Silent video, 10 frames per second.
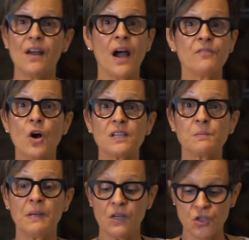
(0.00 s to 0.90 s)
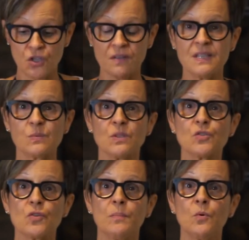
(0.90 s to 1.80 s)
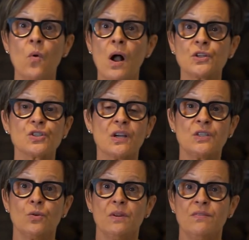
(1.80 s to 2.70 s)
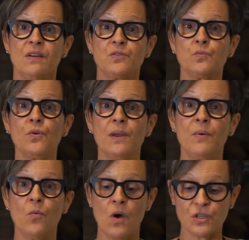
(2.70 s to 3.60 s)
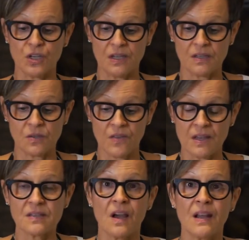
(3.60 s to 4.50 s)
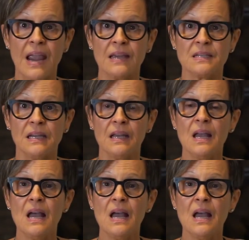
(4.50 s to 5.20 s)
I've got spinach. This one's triple washed. I don't even have to worry about washing it, so that's kind of handy.